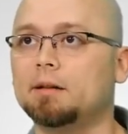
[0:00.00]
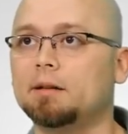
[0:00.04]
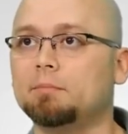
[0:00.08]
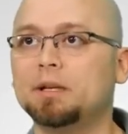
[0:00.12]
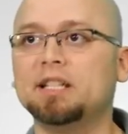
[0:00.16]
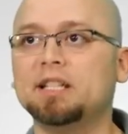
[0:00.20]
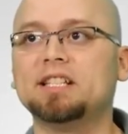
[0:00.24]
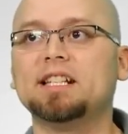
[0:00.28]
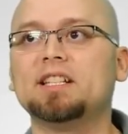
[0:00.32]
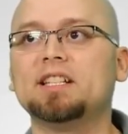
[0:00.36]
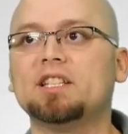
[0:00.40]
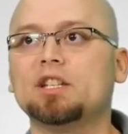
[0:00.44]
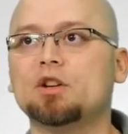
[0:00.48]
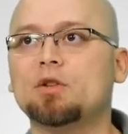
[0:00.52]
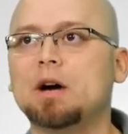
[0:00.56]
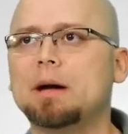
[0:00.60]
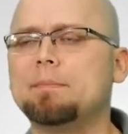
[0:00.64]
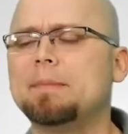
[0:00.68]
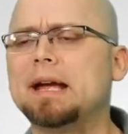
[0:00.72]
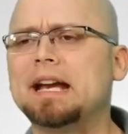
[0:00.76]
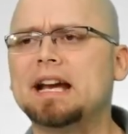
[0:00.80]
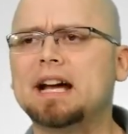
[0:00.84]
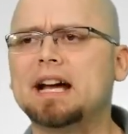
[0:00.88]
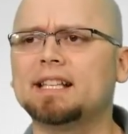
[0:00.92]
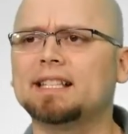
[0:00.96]
busy, so I
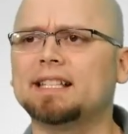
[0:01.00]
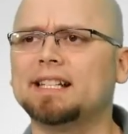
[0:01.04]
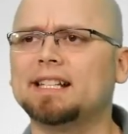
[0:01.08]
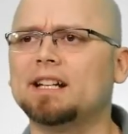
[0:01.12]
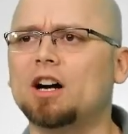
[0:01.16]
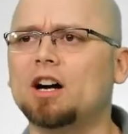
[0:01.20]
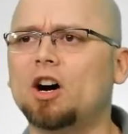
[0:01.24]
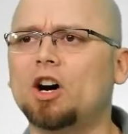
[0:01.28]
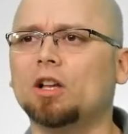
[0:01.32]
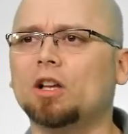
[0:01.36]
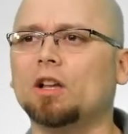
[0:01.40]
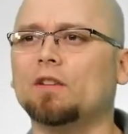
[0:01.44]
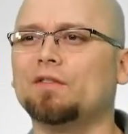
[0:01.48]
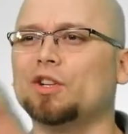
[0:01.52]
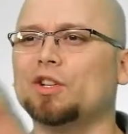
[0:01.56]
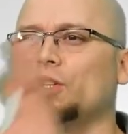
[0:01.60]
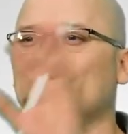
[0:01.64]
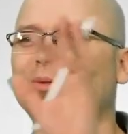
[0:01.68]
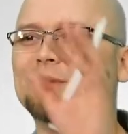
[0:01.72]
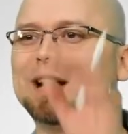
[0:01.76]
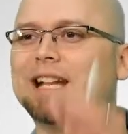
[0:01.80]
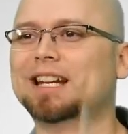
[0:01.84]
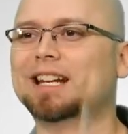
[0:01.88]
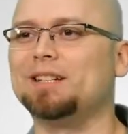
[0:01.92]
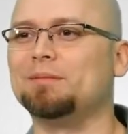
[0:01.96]
may not see all of
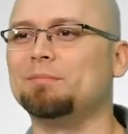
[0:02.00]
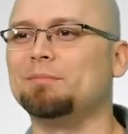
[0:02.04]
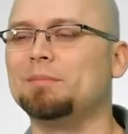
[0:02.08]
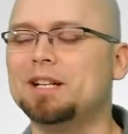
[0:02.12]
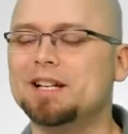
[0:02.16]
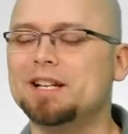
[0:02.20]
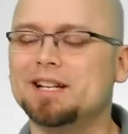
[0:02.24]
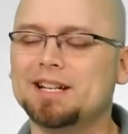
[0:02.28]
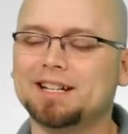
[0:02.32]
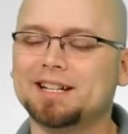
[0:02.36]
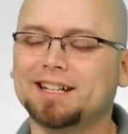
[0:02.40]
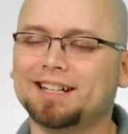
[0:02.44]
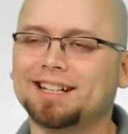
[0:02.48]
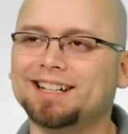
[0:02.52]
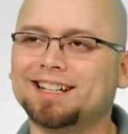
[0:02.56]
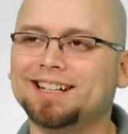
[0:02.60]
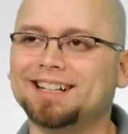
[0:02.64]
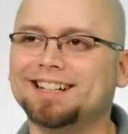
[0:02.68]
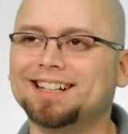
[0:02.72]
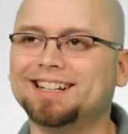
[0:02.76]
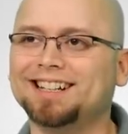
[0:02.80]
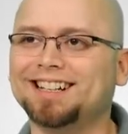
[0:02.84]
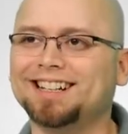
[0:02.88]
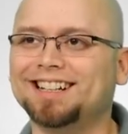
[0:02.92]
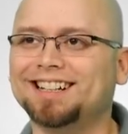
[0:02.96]
your random
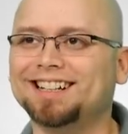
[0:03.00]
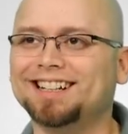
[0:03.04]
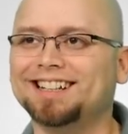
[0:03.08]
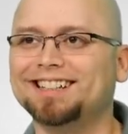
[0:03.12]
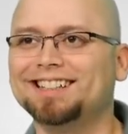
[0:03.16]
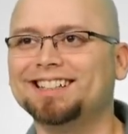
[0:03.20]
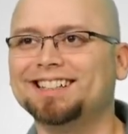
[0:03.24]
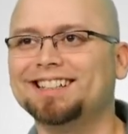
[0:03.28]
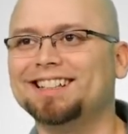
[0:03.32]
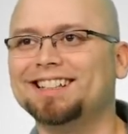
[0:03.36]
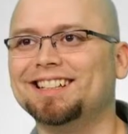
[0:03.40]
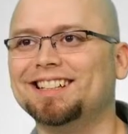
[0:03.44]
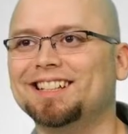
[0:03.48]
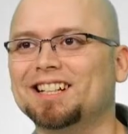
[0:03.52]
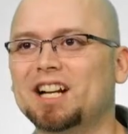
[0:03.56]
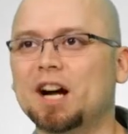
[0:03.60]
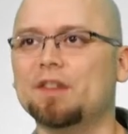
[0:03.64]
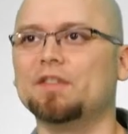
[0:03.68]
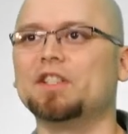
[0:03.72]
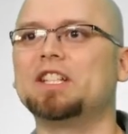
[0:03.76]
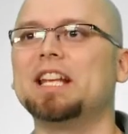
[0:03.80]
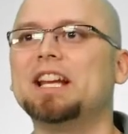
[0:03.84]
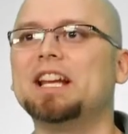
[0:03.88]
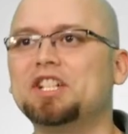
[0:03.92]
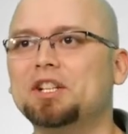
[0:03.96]

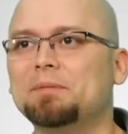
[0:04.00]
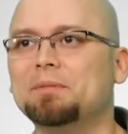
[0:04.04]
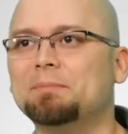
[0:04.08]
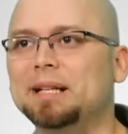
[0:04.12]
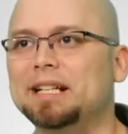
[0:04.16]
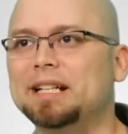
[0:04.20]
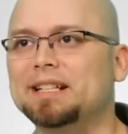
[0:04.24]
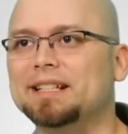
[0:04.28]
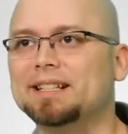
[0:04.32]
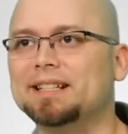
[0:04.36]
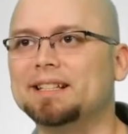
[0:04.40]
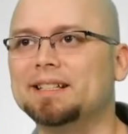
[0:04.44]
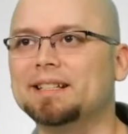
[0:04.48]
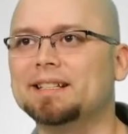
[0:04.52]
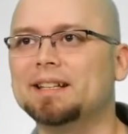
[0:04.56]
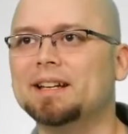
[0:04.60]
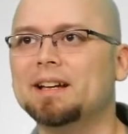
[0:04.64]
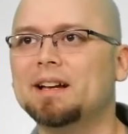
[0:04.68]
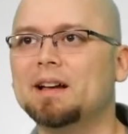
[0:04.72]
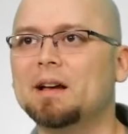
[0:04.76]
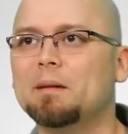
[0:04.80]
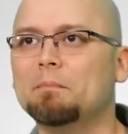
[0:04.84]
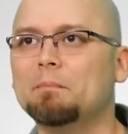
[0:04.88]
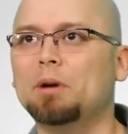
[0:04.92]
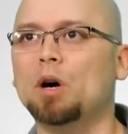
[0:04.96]
conversation pieces,
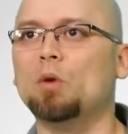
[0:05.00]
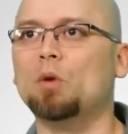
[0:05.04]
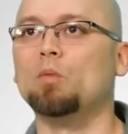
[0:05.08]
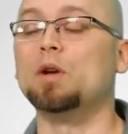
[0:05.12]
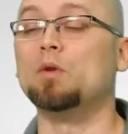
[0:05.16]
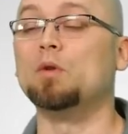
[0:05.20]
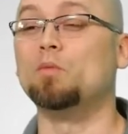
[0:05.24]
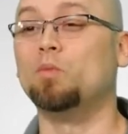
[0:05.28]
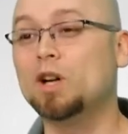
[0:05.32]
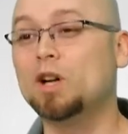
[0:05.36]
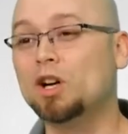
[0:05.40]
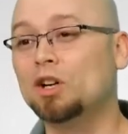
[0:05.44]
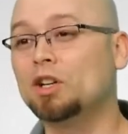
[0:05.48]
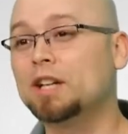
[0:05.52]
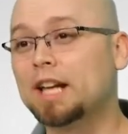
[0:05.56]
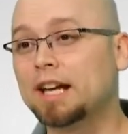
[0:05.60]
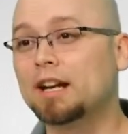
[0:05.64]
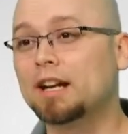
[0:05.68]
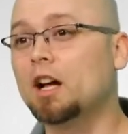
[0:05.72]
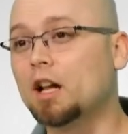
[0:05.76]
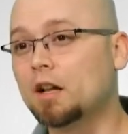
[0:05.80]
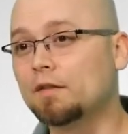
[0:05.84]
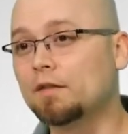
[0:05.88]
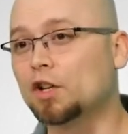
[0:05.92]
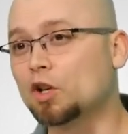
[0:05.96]
but we will get
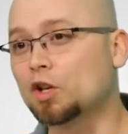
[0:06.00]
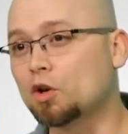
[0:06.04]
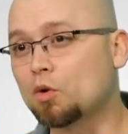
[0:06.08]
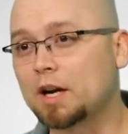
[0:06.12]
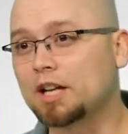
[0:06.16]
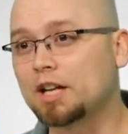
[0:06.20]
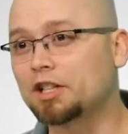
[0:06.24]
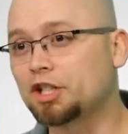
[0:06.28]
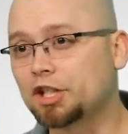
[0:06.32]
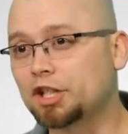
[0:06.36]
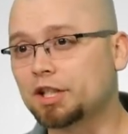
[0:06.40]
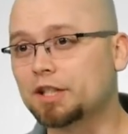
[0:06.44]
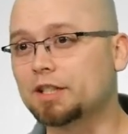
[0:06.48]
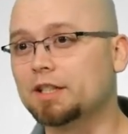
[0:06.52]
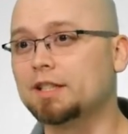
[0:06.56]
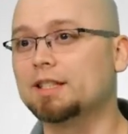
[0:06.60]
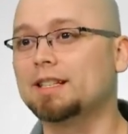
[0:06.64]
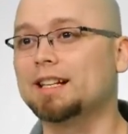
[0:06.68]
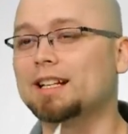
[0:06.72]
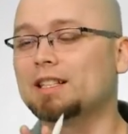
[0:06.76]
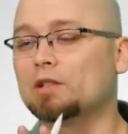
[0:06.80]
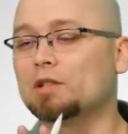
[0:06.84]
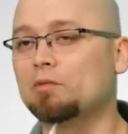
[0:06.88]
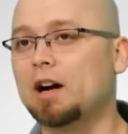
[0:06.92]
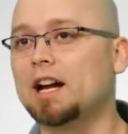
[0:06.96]
all of your questions.
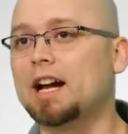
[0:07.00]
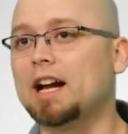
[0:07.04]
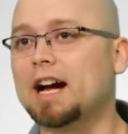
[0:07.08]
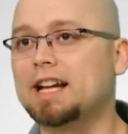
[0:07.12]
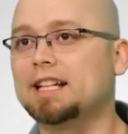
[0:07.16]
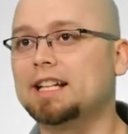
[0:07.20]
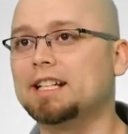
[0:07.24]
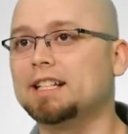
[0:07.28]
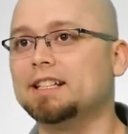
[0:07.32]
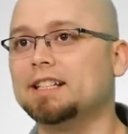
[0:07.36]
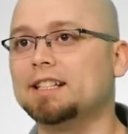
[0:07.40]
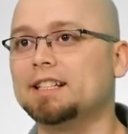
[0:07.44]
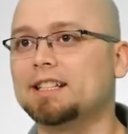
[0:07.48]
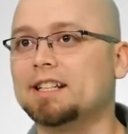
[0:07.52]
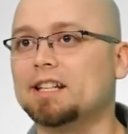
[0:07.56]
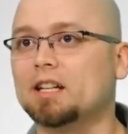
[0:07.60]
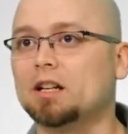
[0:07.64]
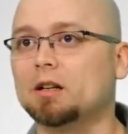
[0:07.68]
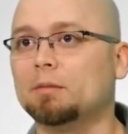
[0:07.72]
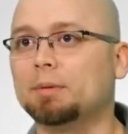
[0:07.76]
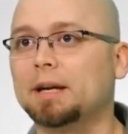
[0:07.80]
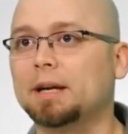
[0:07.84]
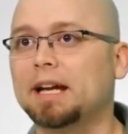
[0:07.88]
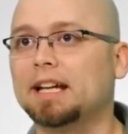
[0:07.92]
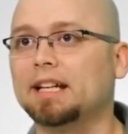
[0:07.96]
That's why Ika is
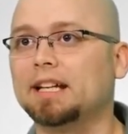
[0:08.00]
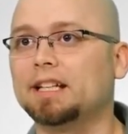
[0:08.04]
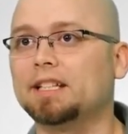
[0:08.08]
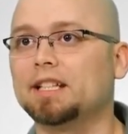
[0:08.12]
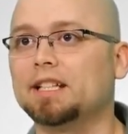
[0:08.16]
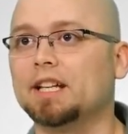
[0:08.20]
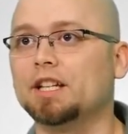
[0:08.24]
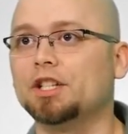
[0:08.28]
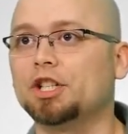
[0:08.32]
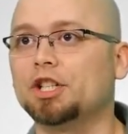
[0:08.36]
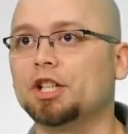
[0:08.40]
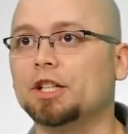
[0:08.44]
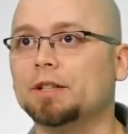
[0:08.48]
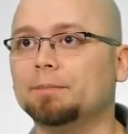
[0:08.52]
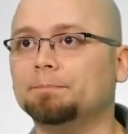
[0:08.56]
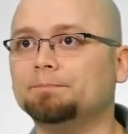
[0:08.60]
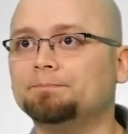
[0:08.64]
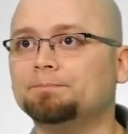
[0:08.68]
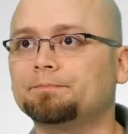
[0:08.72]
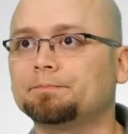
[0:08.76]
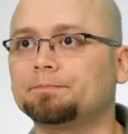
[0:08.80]
here paying attention.